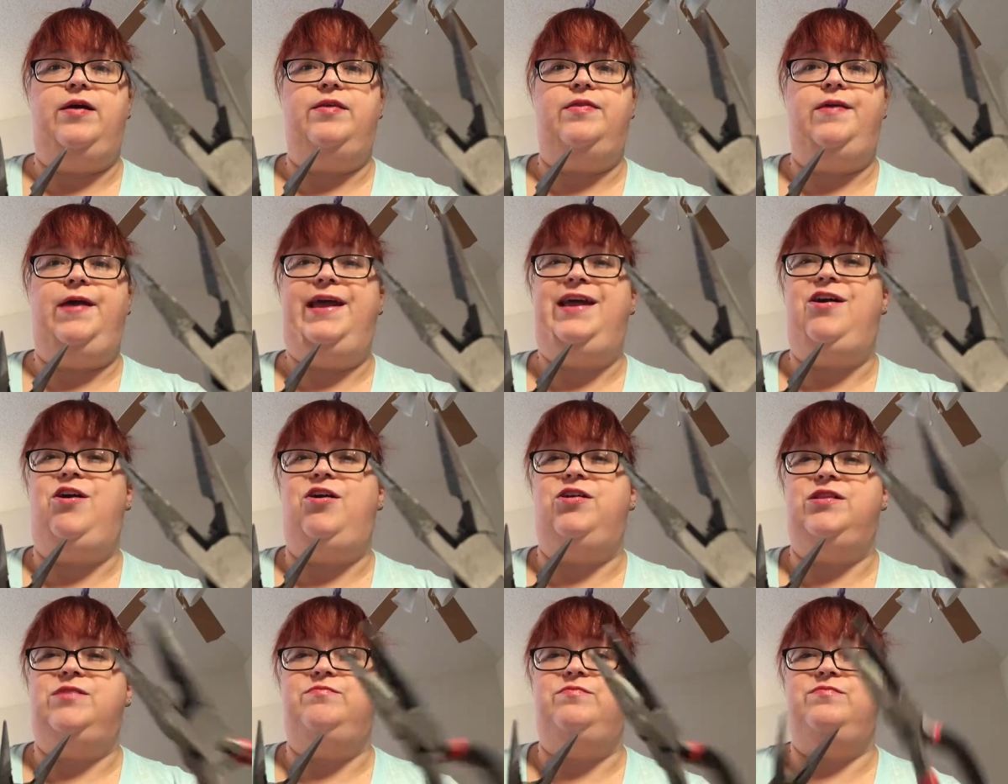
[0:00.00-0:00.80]
they
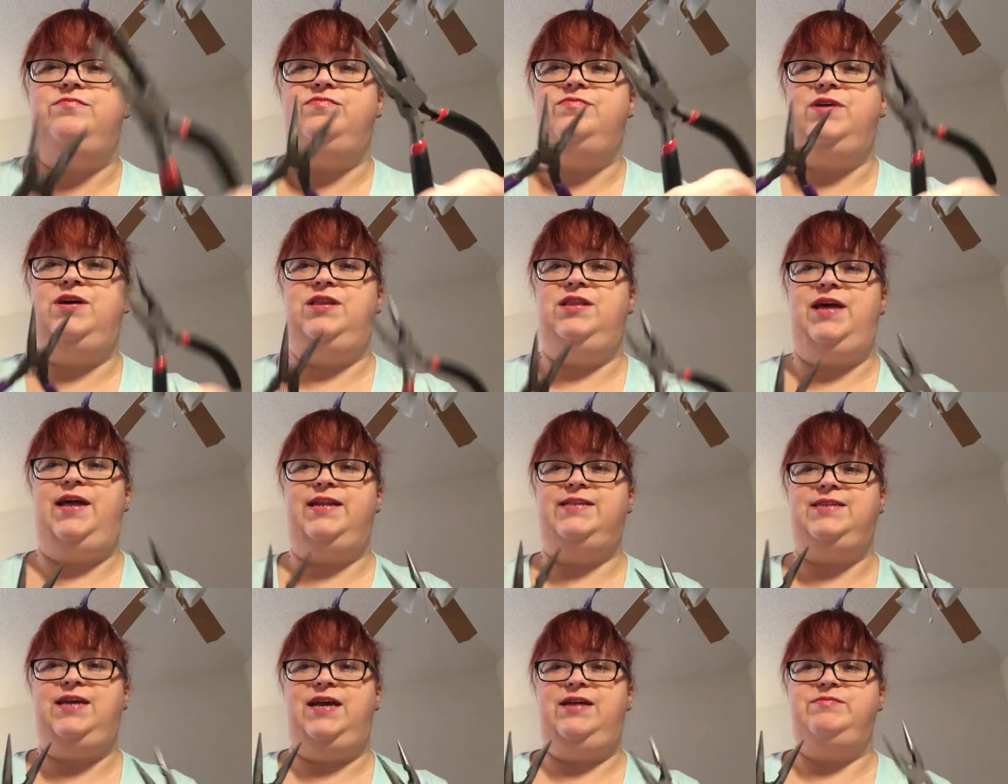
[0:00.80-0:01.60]
call them, a lot
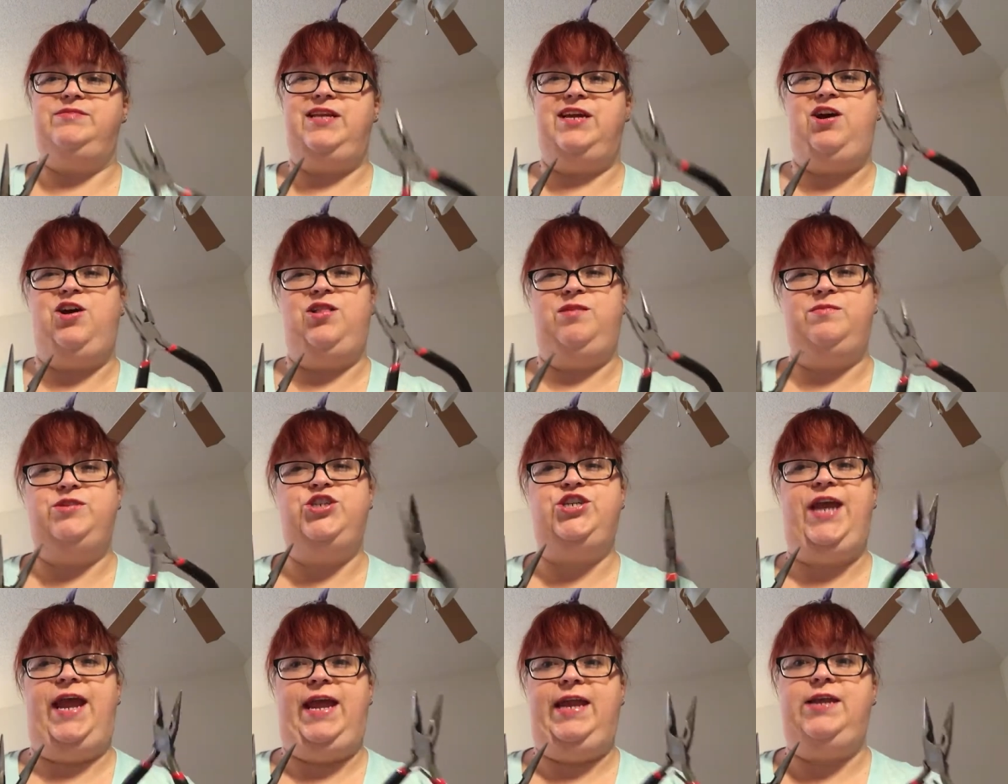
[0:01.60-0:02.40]
of times they call them
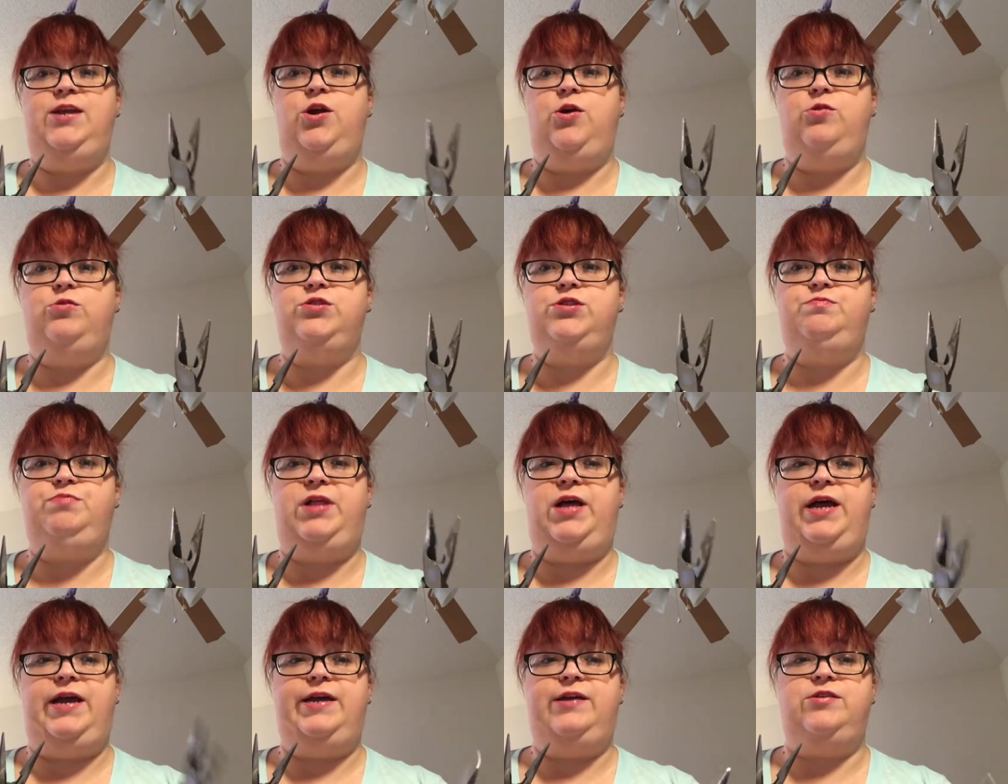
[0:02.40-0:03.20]
chain nose
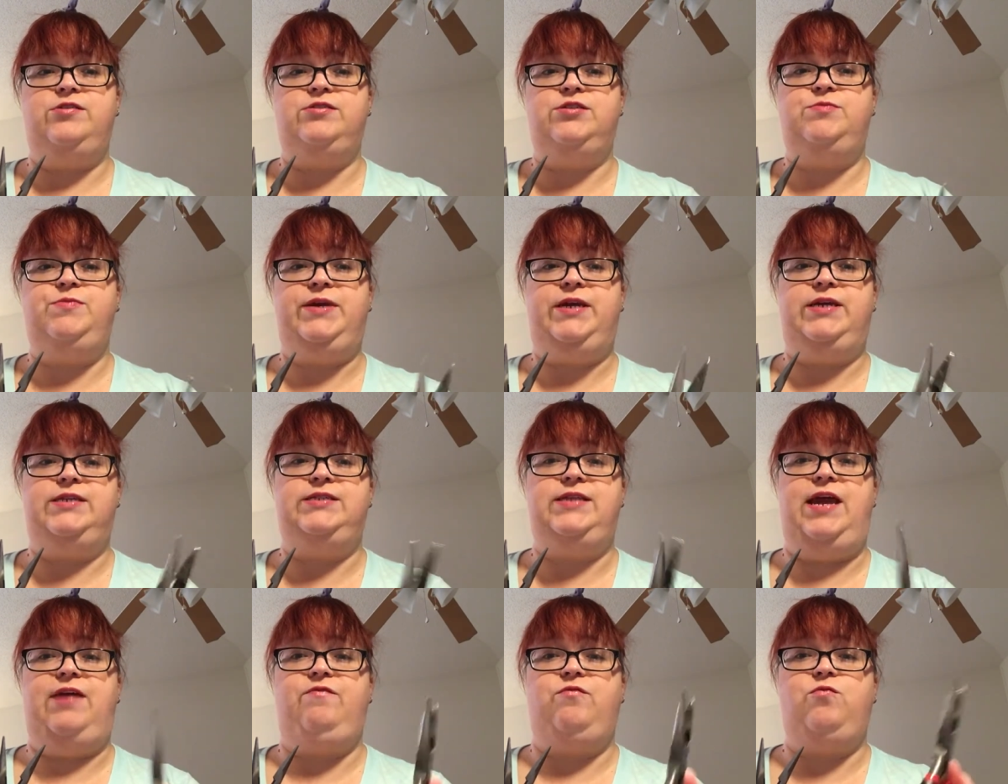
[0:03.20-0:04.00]
pliers, because
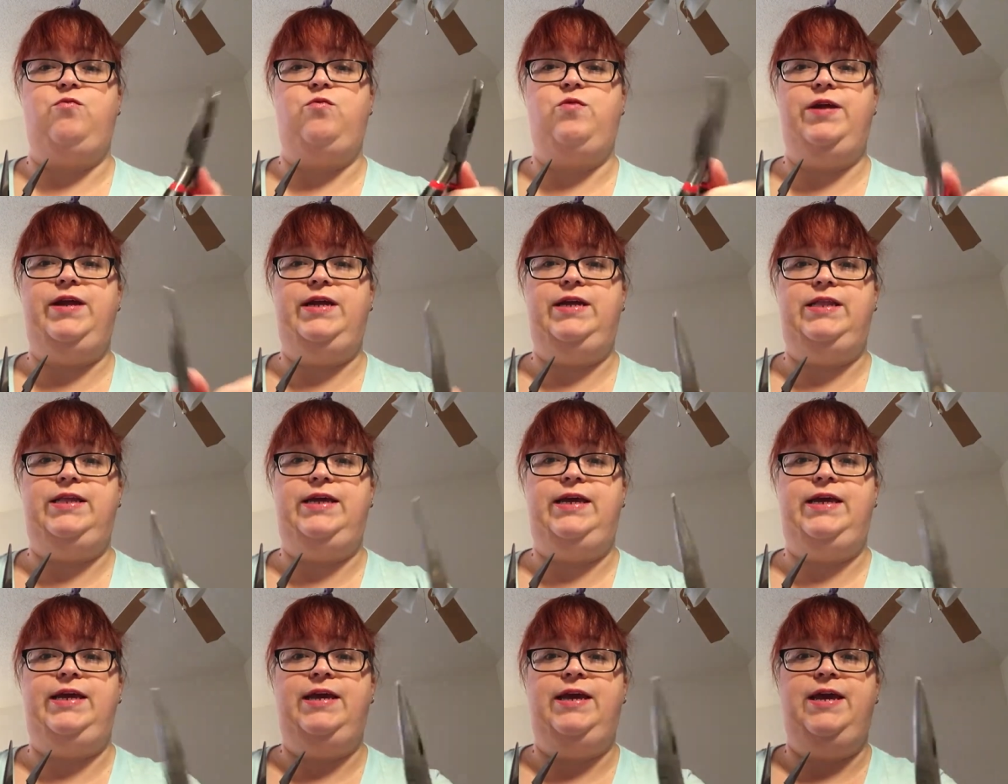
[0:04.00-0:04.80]
they have
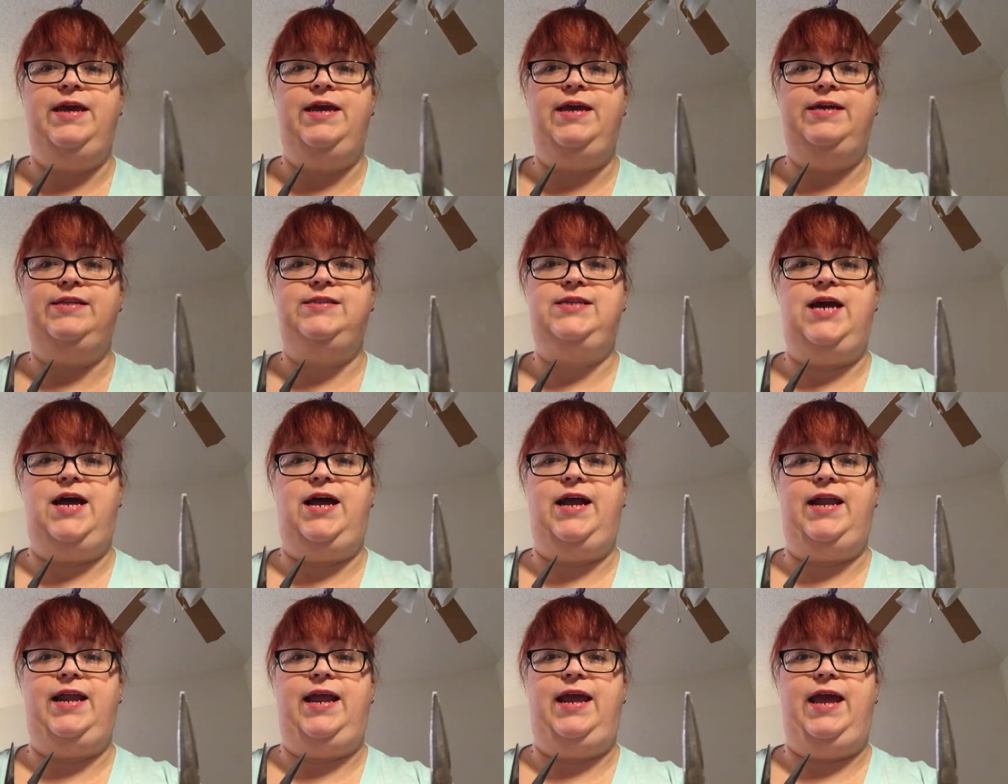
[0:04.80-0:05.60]
really
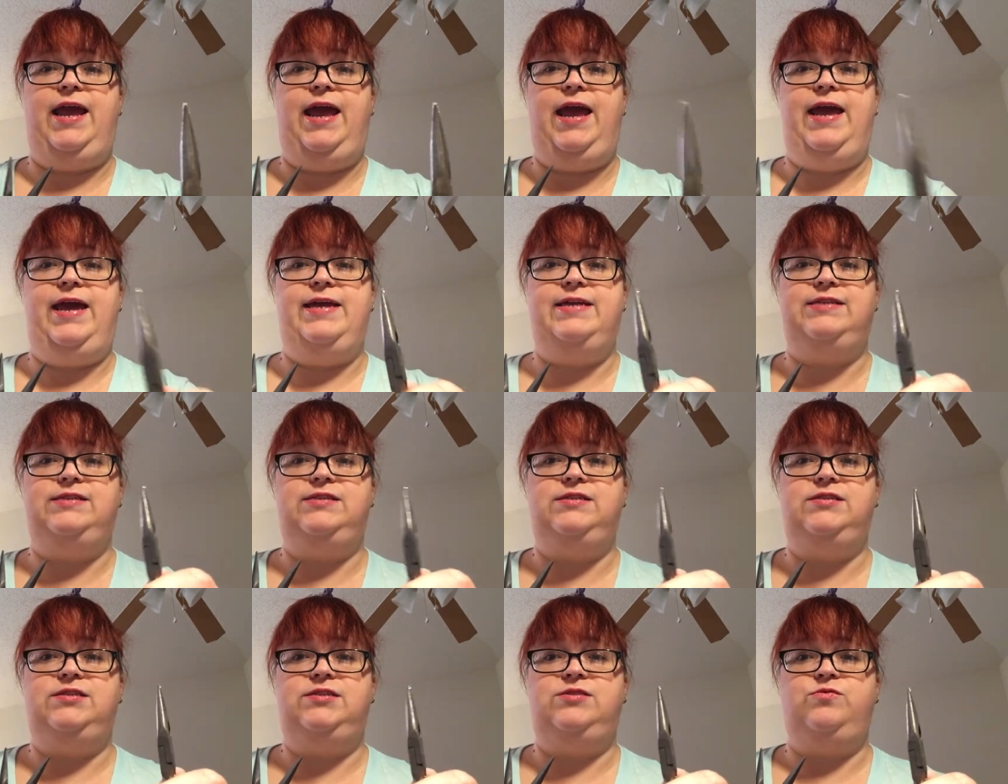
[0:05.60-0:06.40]
tiny
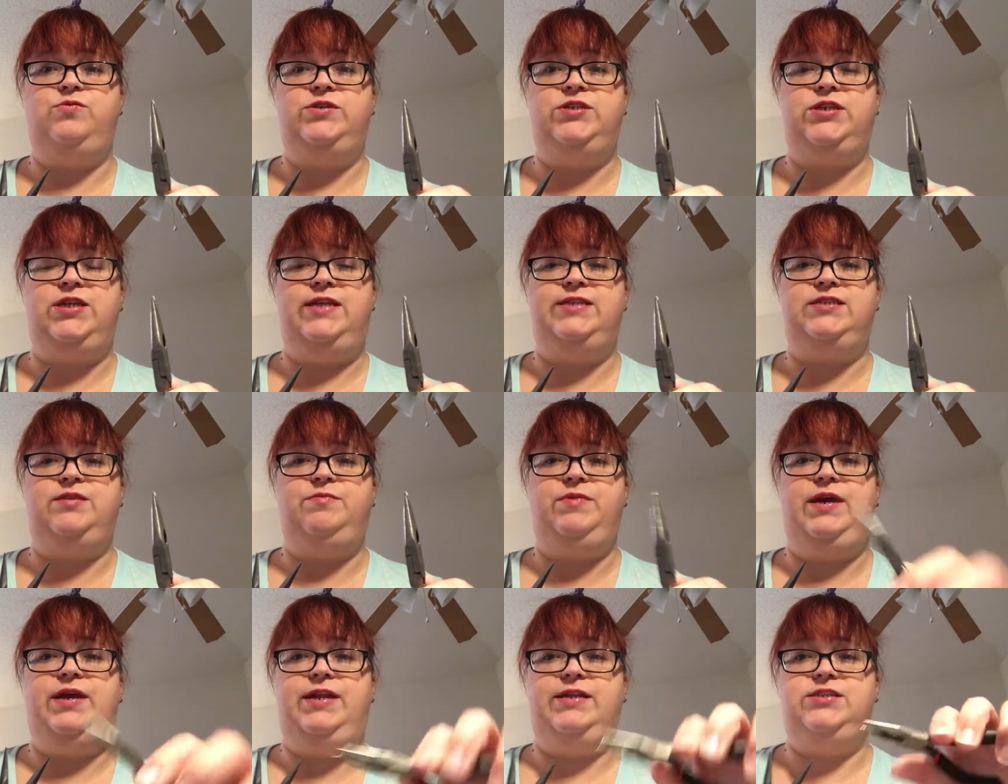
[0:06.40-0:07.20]
ends, which lets
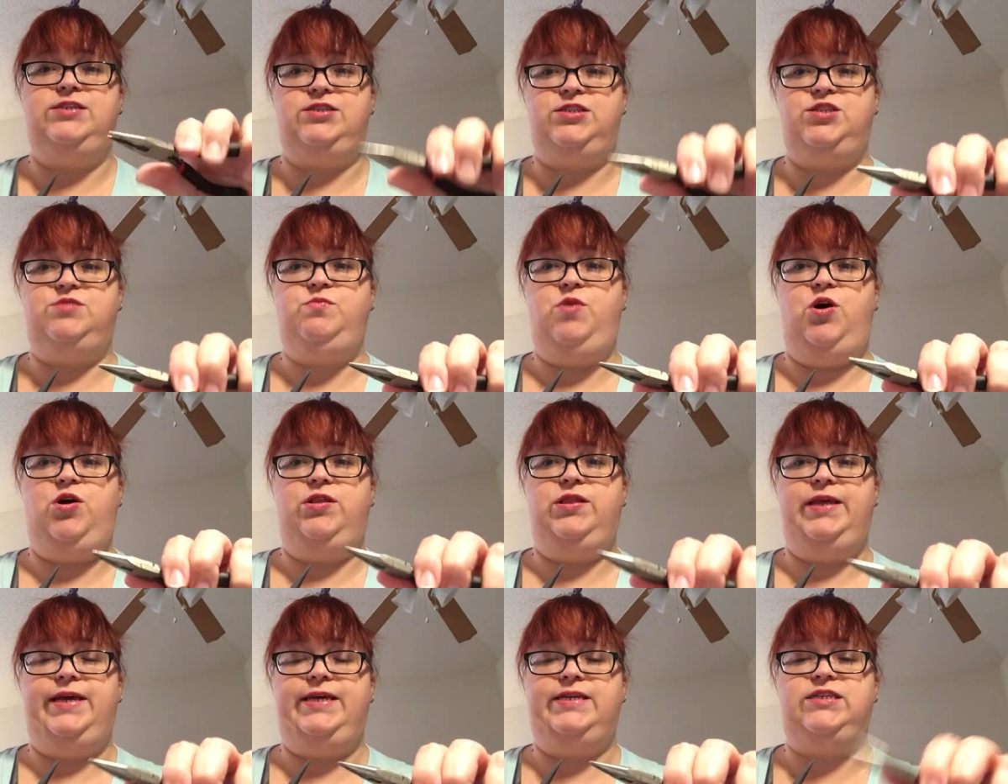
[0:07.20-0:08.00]
them get into
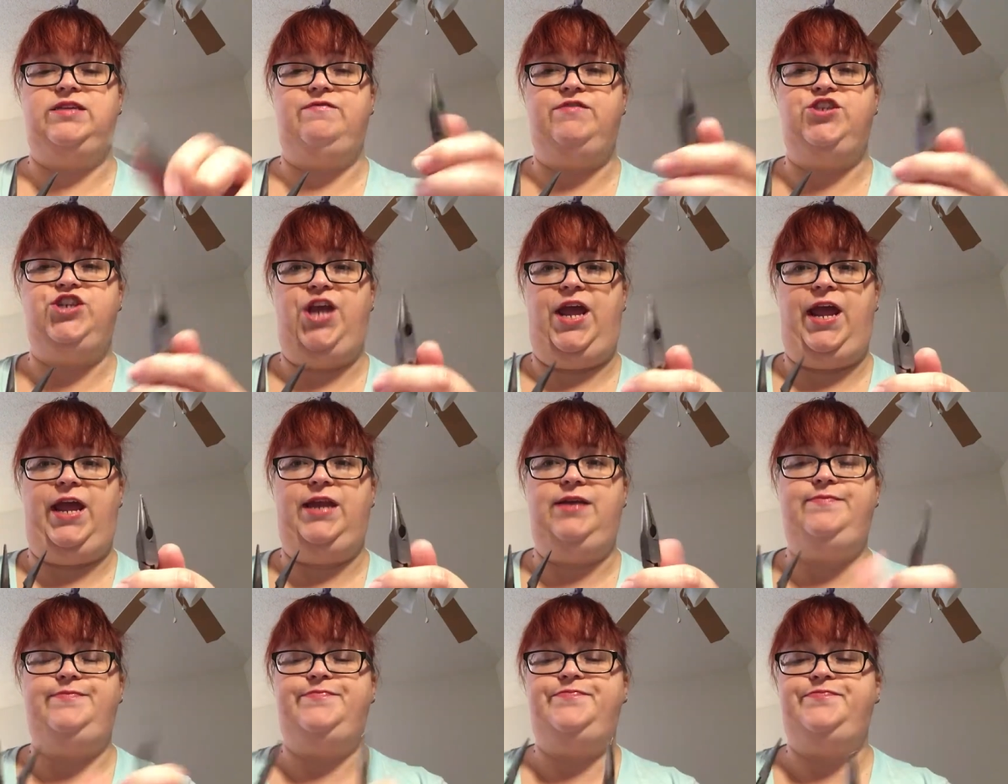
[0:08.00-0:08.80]
small links of
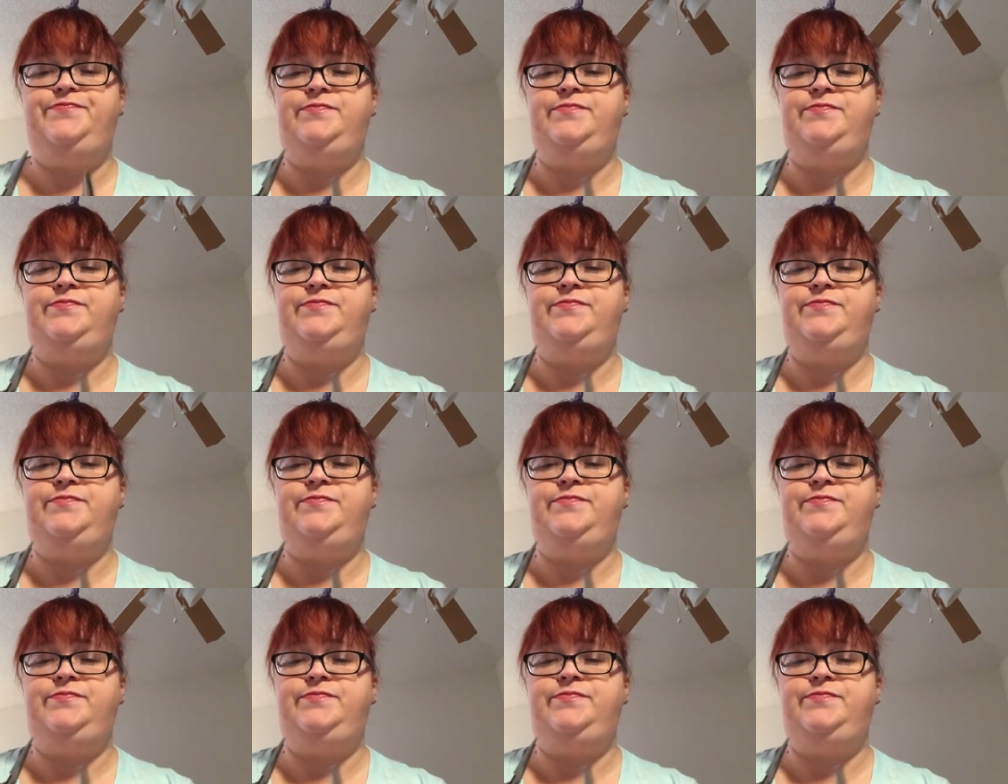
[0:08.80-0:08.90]
chain.